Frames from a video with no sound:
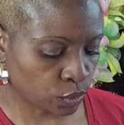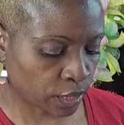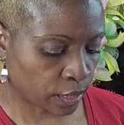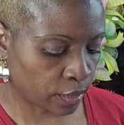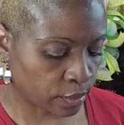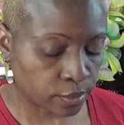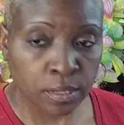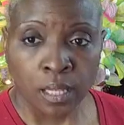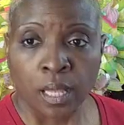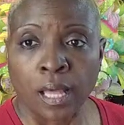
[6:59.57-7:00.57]
guys
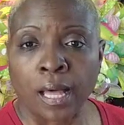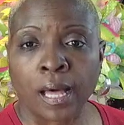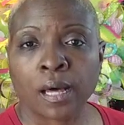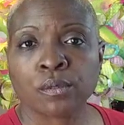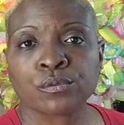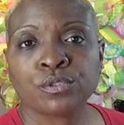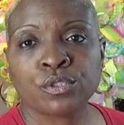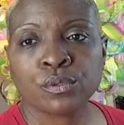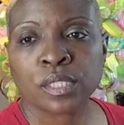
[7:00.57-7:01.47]
how to do